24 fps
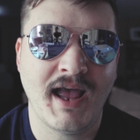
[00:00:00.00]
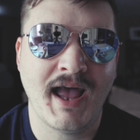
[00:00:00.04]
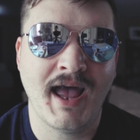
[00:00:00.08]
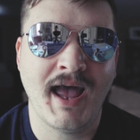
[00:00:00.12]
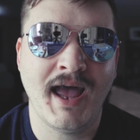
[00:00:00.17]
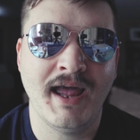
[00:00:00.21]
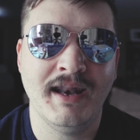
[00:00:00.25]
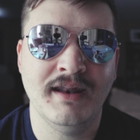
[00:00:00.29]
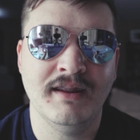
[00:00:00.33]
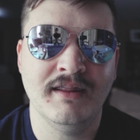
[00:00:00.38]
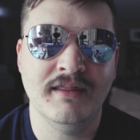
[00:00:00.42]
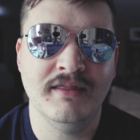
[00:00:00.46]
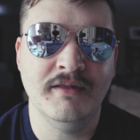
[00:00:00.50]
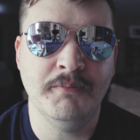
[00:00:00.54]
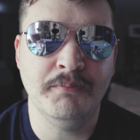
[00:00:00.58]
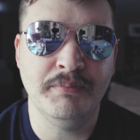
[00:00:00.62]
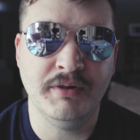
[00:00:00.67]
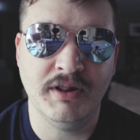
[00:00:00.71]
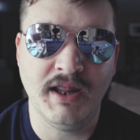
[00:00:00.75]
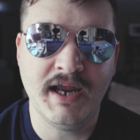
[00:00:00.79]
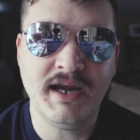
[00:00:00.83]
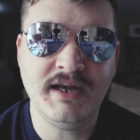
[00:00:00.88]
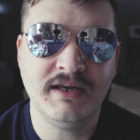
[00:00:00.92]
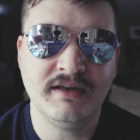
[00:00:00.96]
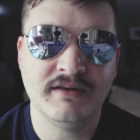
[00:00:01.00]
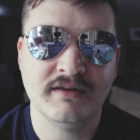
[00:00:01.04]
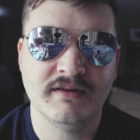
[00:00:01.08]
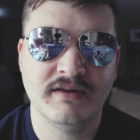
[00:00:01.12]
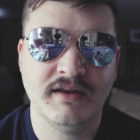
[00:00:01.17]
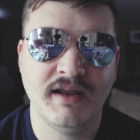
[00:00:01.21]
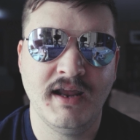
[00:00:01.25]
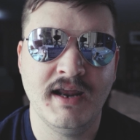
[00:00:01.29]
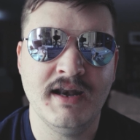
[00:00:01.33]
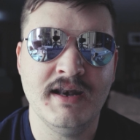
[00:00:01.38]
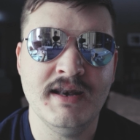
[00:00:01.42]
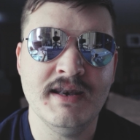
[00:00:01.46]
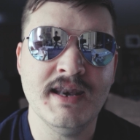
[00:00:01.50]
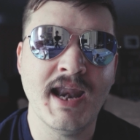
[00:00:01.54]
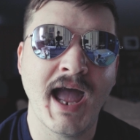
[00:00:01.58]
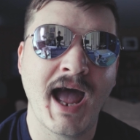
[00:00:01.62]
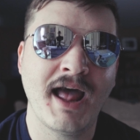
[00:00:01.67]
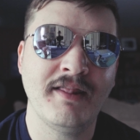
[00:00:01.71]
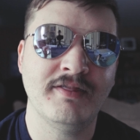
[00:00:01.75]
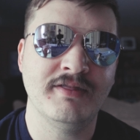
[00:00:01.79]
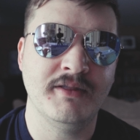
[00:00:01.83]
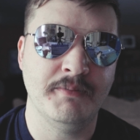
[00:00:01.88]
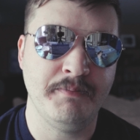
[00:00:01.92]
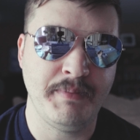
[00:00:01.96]
on the plate and
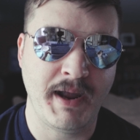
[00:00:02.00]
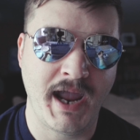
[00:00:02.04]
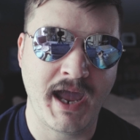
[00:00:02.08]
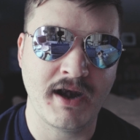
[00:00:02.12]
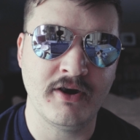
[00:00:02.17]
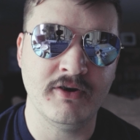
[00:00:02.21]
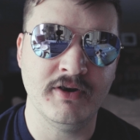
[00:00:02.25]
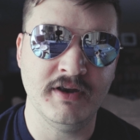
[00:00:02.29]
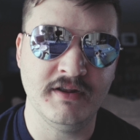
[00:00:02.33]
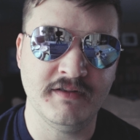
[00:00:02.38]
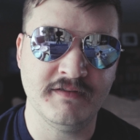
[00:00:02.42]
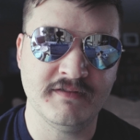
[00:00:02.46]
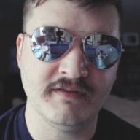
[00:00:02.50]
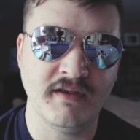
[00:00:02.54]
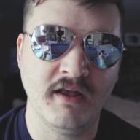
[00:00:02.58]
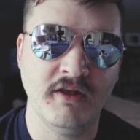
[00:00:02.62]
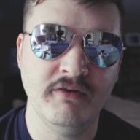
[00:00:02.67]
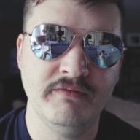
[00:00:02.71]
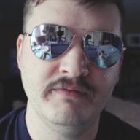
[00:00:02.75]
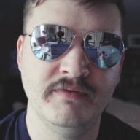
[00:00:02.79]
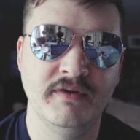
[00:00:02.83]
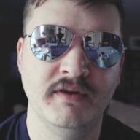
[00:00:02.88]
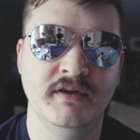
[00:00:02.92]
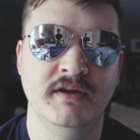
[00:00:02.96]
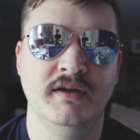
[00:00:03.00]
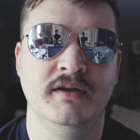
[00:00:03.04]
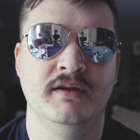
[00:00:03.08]
not the pattern itself,